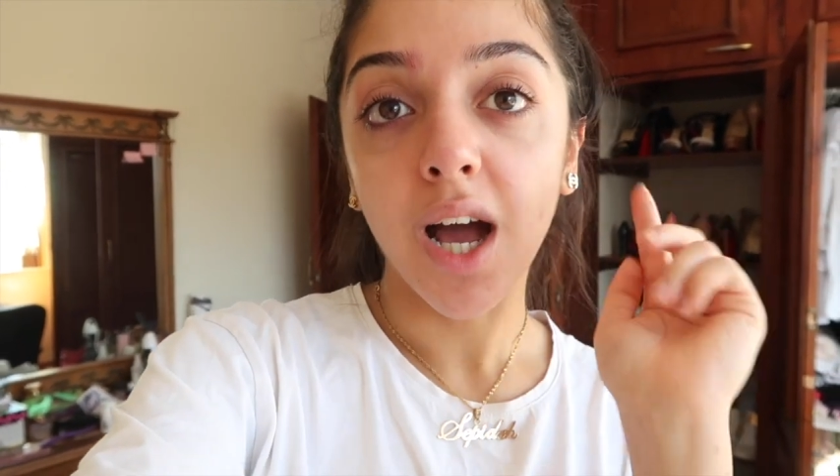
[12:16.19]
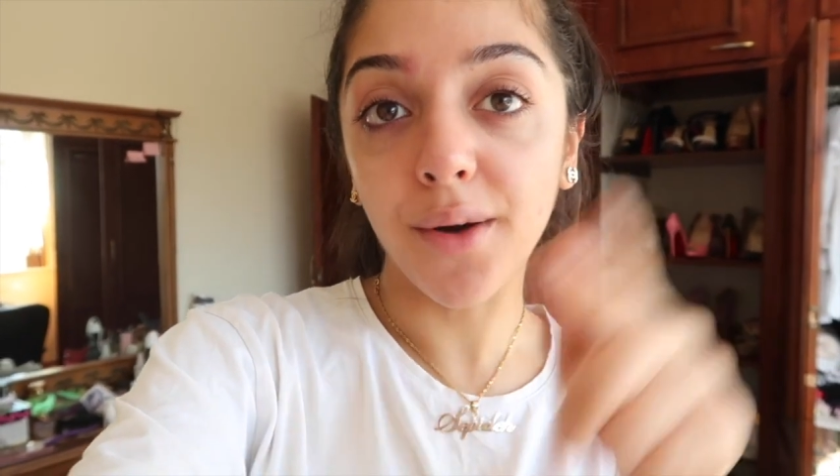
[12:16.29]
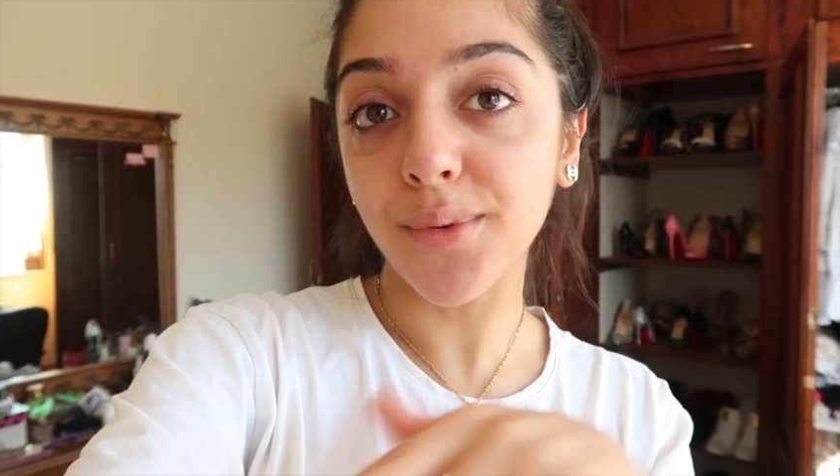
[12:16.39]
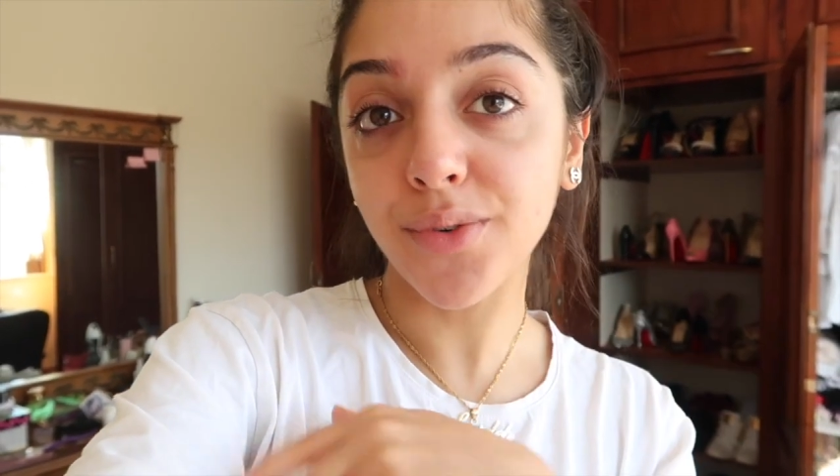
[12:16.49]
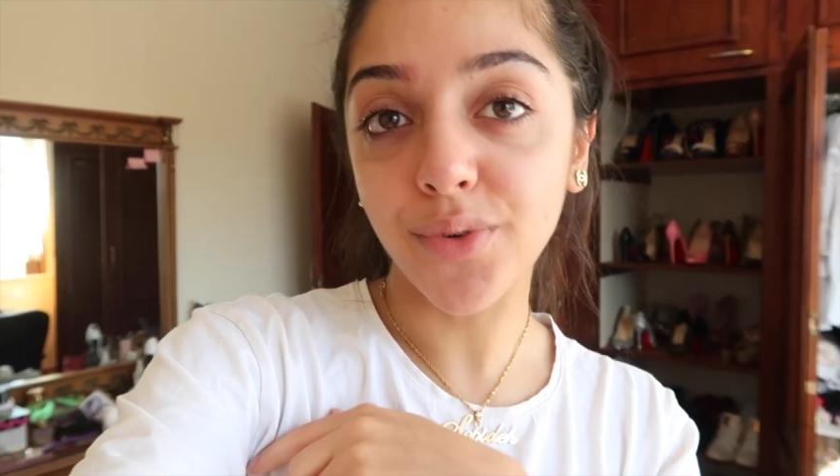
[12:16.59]

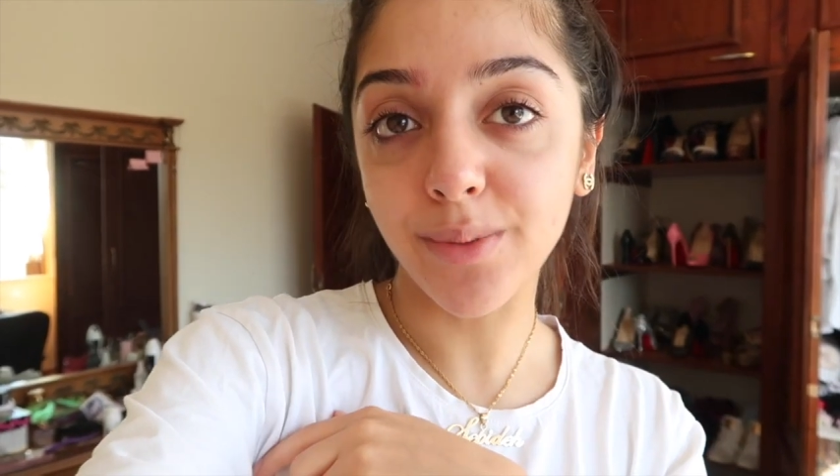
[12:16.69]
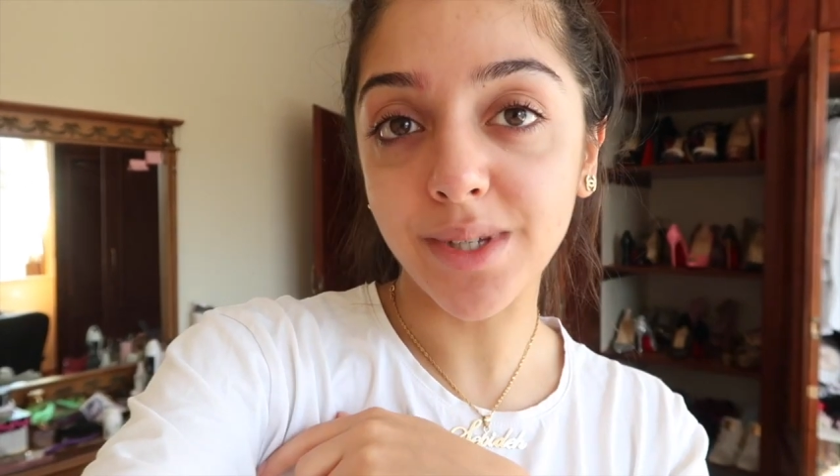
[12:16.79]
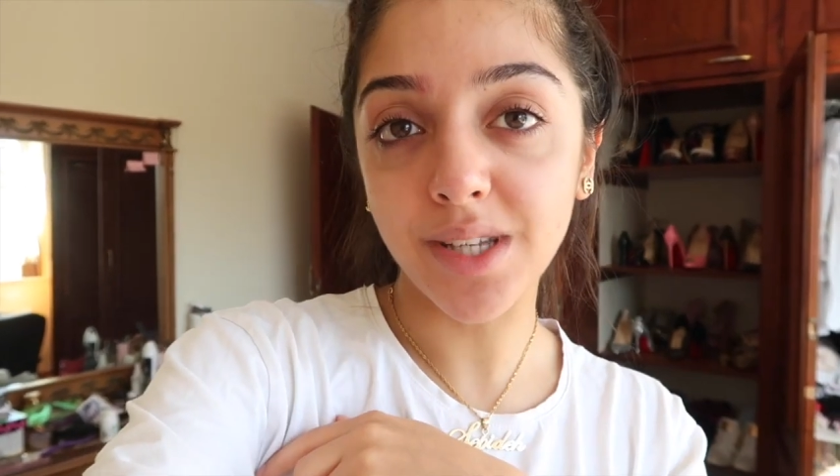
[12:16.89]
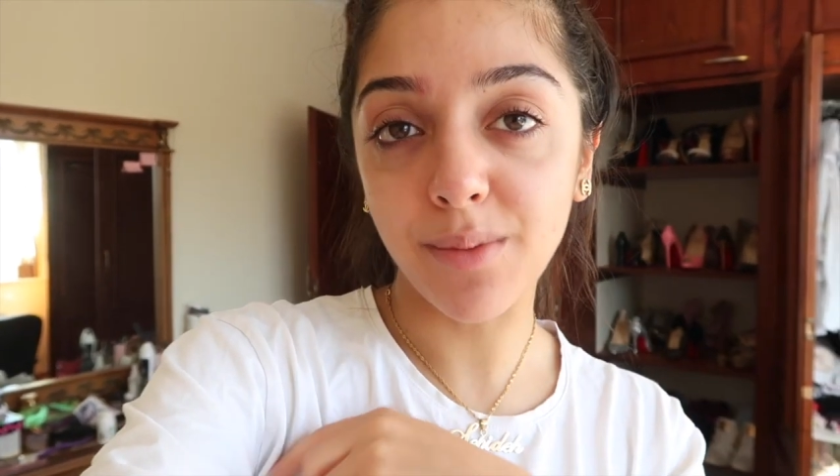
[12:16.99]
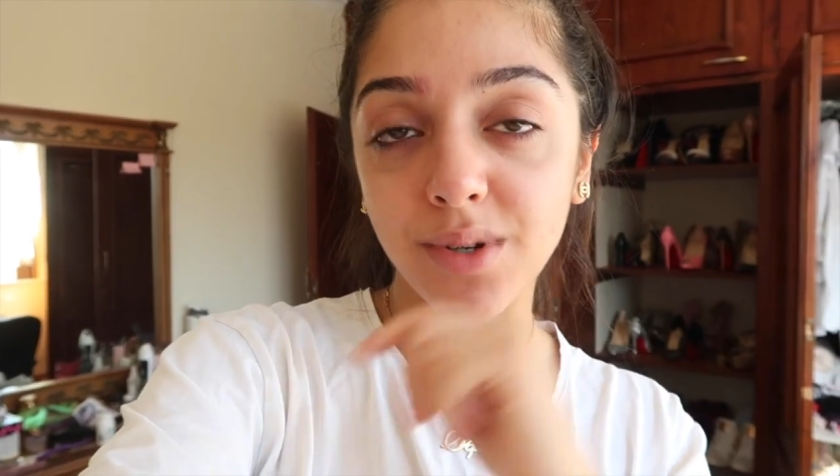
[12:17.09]
I will film
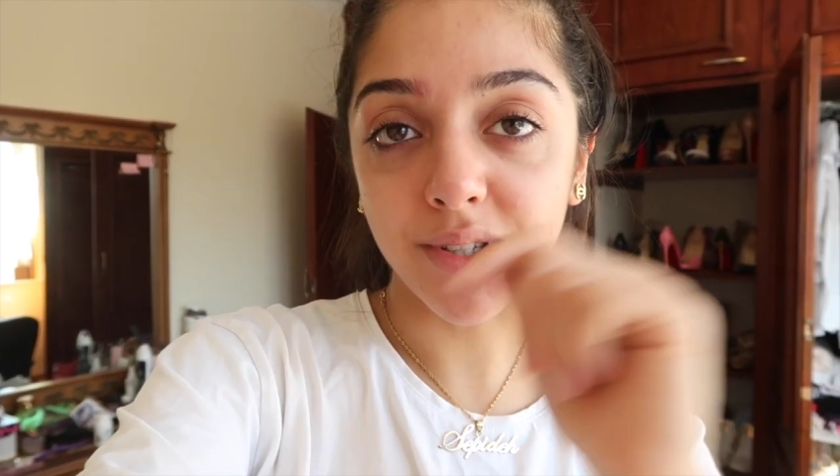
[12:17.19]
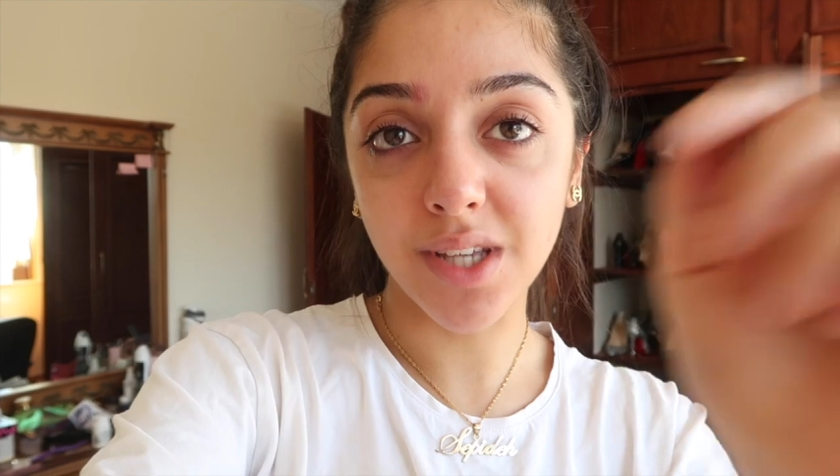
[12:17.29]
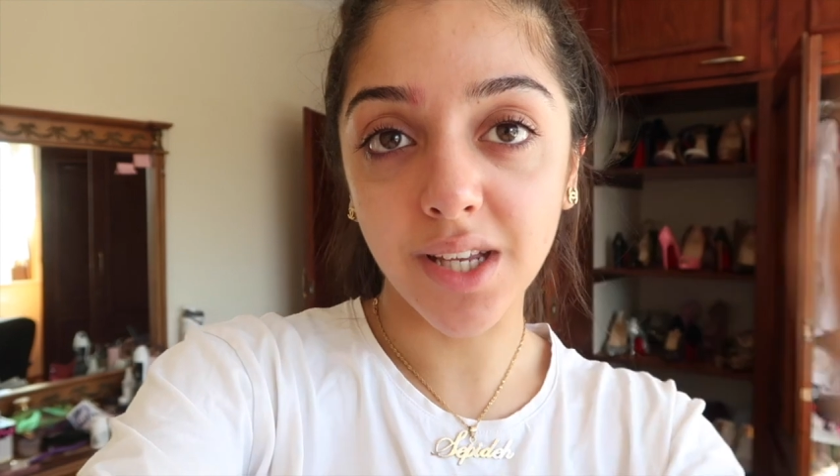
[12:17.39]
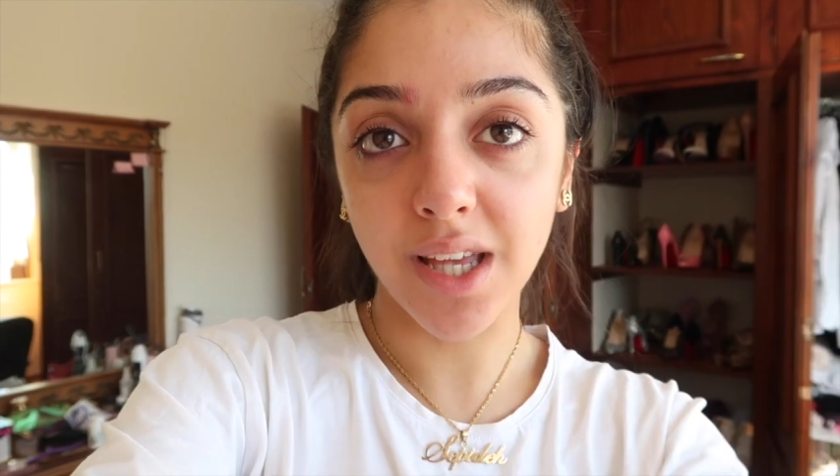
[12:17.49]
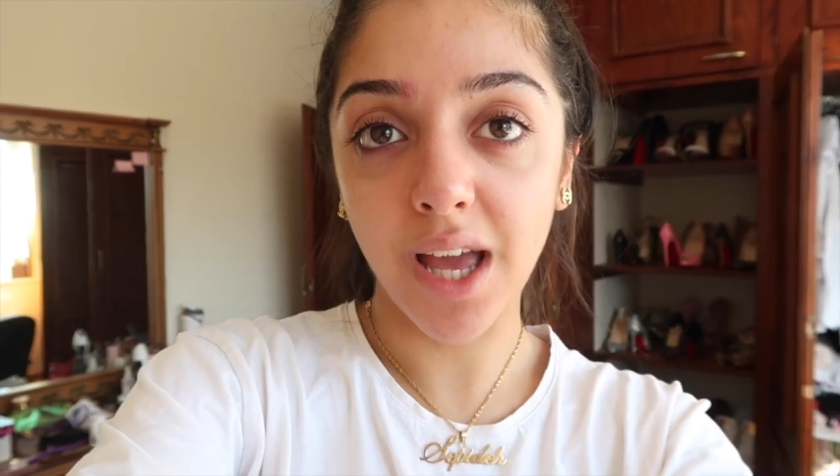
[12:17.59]
a separate
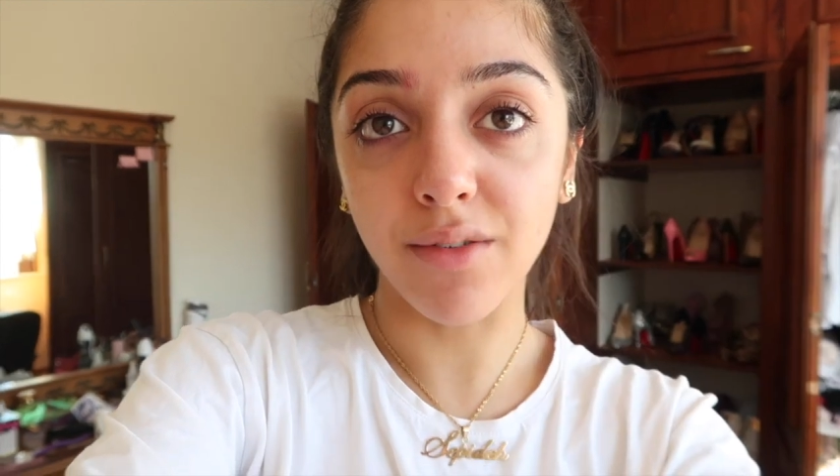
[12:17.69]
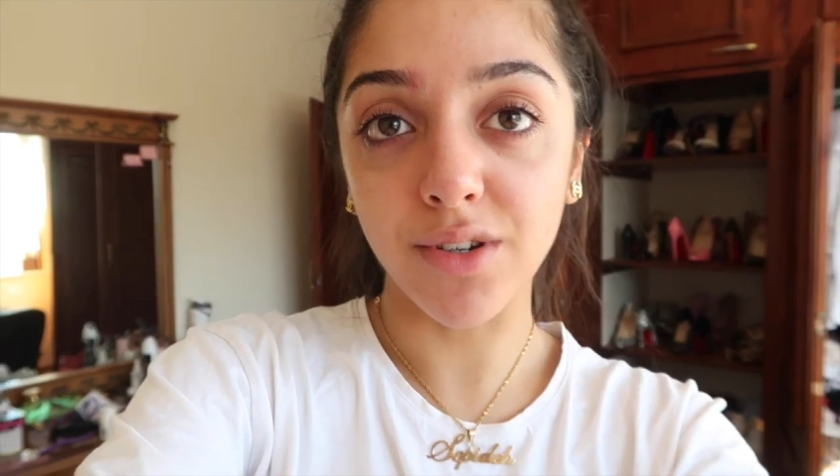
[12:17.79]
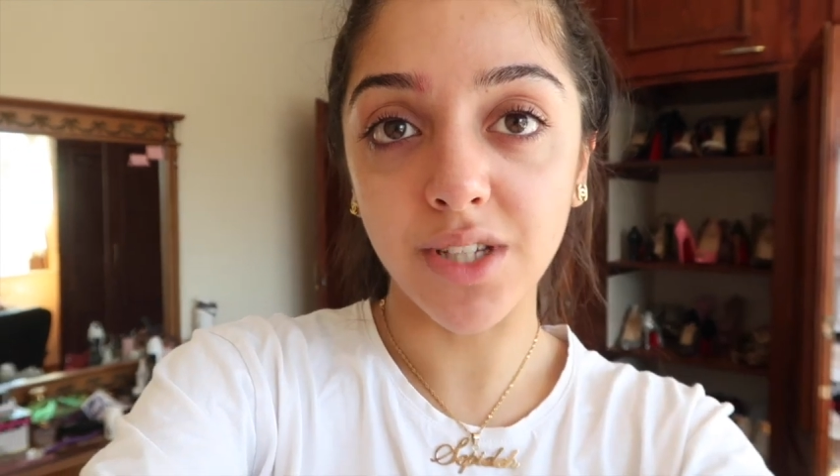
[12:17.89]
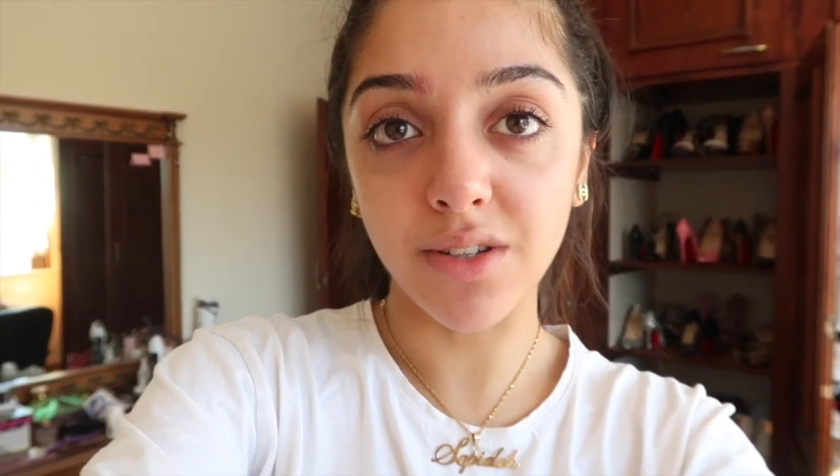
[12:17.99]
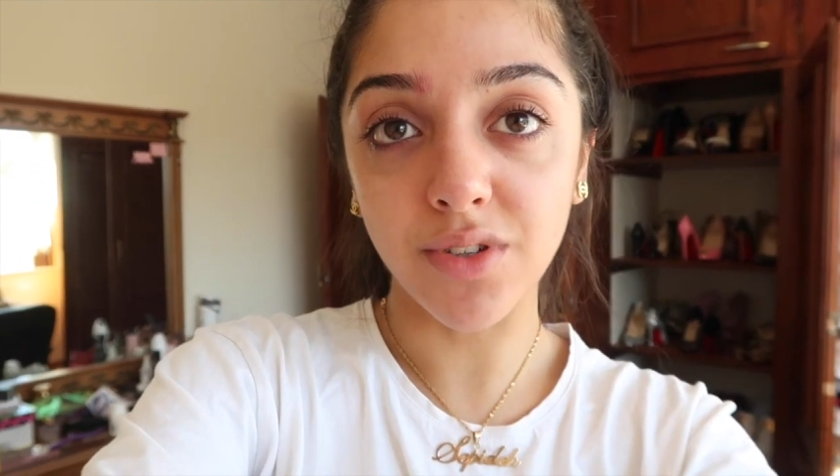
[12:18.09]
skincare
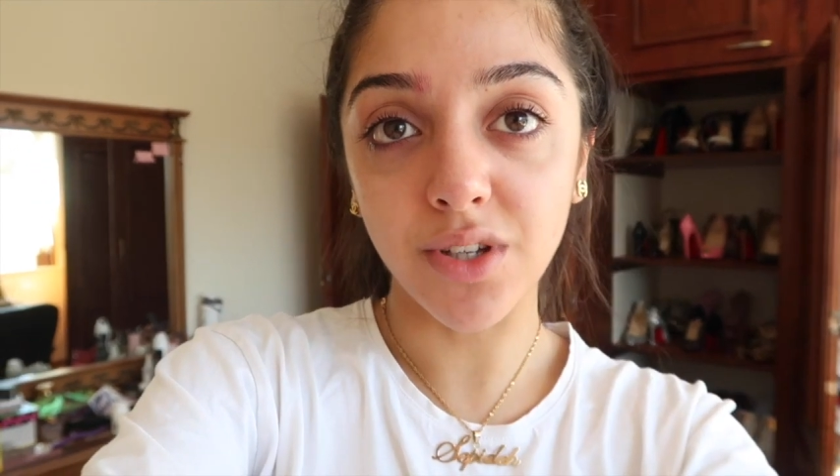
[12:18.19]
routine